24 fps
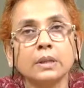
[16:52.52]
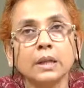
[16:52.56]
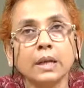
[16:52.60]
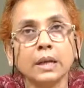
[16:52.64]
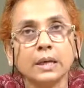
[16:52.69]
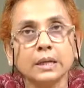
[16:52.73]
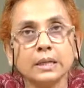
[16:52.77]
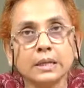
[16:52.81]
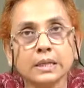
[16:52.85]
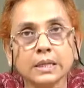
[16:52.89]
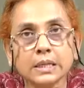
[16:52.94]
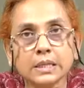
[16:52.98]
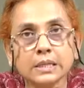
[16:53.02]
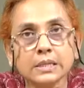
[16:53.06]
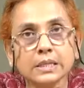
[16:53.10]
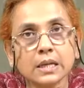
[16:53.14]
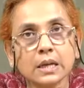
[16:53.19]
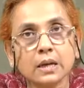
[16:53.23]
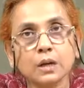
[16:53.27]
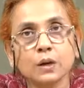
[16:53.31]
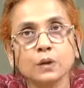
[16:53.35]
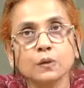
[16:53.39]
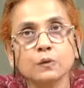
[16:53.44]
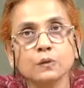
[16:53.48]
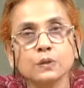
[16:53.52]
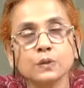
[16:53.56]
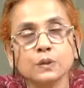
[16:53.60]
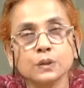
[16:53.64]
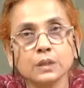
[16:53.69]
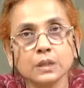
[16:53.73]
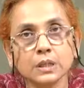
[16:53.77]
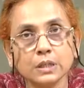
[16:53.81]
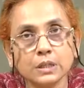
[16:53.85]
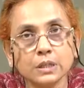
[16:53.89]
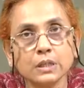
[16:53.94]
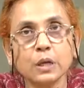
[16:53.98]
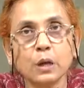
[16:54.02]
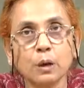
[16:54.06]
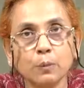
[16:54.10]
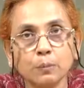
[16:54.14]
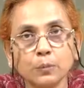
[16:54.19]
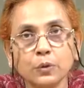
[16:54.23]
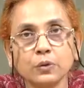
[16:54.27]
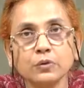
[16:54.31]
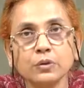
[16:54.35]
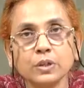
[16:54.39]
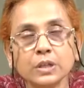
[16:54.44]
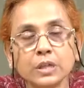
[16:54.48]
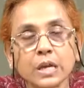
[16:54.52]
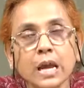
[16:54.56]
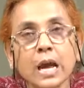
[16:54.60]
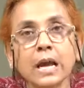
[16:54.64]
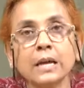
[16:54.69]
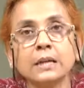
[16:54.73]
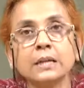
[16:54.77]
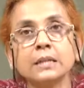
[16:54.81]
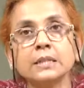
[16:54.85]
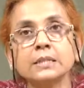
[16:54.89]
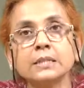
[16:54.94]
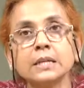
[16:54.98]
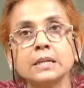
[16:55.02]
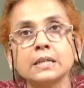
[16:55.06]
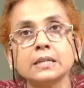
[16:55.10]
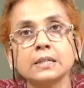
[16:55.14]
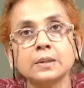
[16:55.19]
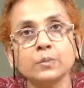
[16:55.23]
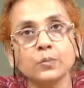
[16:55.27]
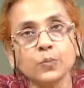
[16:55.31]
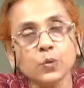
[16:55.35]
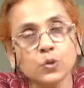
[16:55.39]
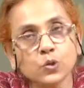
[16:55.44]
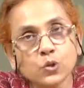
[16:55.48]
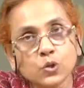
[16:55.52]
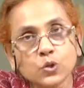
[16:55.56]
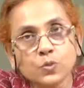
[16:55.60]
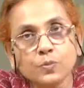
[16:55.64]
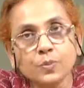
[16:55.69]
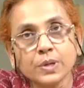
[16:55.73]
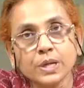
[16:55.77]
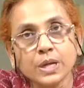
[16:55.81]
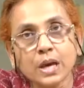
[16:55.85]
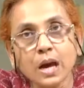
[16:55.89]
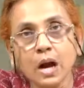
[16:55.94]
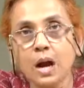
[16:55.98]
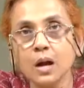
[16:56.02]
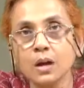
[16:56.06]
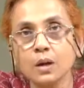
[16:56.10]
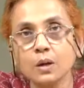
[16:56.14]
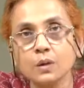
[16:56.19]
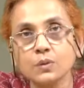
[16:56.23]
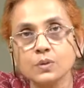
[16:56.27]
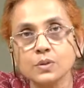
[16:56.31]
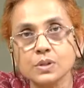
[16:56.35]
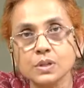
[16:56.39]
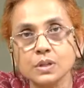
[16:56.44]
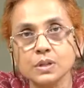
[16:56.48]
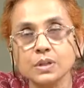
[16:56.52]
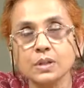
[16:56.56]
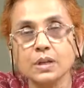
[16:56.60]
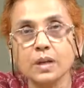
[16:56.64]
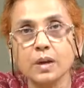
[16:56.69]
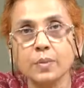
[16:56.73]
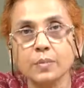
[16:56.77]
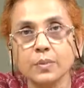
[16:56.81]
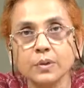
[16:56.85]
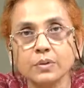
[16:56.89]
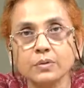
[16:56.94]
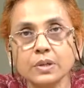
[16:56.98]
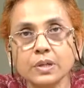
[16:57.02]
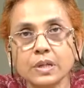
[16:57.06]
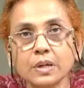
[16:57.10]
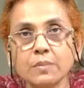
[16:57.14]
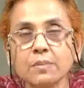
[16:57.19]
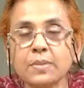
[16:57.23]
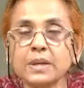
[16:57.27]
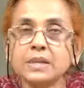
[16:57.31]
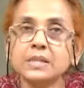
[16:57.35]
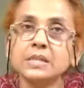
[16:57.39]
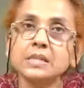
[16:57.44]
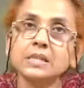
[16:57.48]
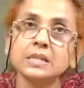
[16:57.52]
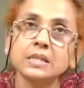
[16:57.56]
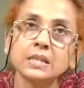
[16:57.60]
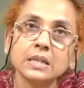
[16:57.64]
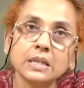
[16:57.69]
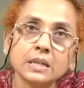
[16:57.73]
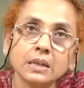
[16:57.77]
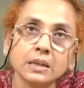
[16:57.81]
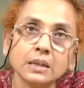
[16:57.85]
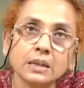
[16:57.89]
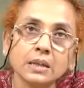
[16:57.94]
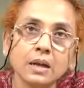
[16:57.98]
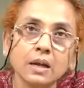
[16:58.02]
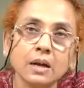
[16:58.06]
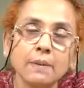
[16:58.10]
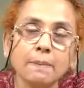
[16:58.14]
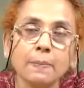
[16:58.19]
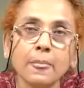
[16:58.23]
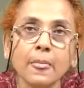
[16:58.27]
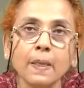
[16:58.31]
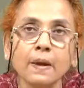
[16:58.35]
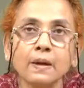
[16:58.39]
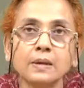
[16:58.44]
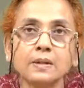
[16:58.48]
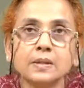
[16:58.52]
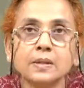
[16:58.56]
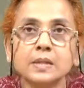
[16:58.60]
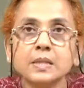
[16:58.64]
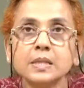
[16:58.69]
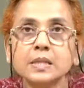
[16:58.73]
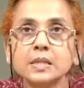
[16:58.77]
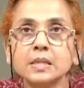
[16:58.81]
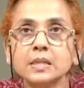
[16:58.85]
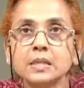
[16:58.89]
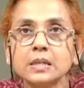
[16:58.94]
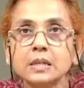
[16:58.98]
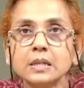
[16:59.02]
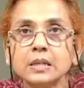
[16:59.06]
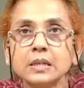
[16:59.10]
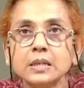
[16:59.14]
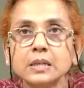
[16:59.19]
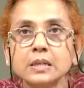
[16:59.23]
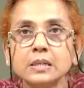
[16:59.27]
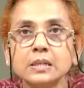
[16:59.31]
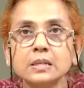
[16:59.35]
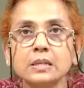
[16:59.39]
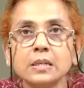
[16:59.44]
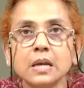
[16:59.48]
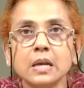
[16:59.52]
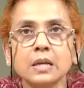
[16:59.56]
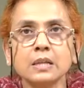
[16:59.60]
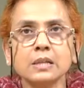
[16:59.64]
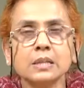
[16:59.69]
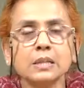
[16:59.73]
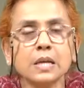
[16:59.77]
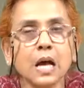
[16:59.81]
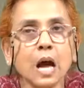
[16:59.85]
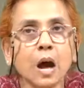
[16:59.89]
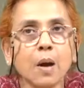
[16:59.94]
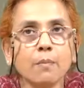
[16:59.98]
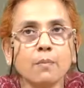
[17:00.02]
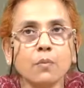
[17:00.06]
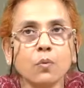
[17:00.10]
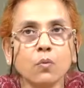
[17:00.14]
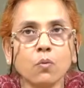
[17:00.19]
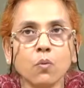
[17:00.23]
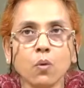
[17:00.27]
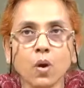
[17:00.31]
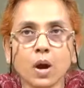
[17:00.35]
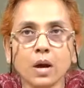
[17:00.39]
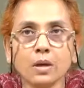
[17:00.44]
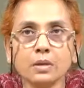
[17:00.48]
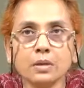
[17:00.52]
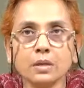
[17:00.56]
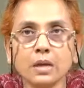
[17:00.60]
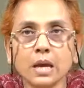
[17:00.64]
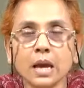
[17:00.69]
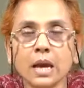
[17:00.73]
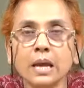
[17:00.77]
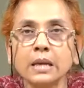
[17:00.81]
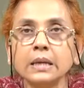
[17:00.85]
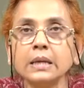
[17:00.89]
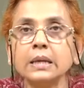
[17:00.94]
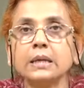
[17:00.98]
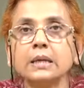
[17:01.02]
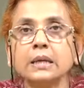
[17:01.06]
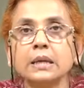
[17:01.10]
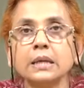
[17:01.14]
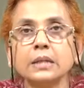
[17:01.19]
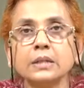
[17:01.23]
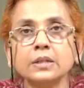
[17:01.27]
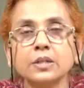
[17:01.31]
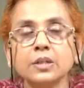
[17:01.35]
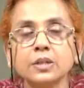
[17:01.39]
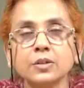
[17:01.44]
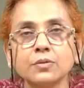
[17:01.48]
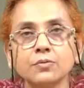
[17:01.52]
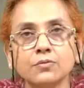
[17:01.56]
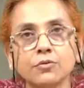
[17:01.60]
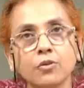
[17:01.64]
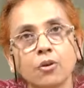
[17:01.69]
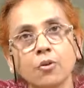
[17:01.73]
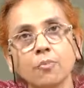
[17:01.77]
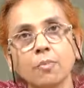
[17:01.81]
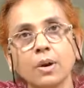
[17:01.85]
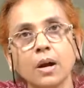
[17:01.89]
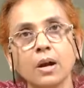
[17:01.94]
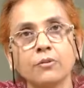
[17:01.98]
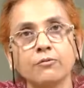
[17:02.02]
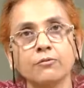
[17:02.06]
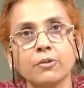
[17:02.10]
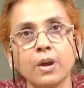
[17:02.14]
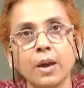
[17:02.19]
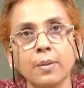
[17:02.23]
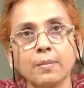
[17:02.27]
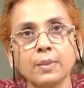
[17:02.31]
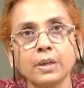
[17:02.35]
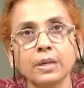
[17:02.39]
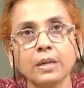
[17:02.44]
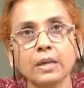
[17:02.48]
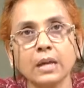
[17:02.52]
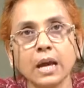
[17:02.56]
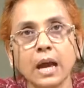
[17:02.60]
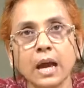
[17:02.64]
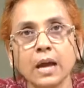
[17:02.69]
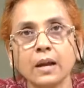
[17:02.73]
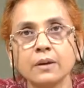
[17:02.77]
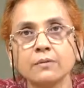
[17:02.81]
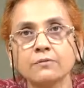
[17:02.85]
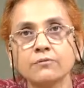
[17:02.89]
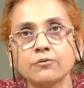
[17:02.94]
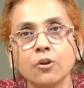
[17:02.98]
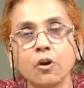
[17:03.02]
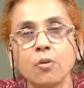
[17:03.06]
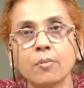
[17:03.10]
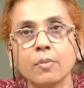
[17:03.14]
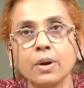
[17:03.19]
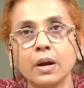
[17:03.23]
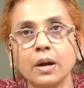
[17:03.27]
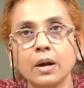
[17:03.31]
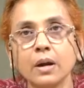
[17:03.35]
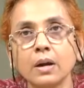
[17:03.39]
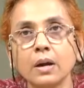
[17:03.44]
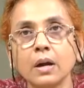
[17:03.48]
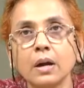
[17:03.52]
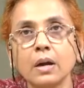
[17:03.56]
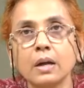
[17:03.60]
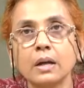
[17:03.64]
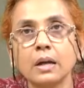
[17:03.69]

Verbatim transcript: there is a close knit community at least they are supposed to be a close knit community but still the sister is somewhat alienated from her family and from her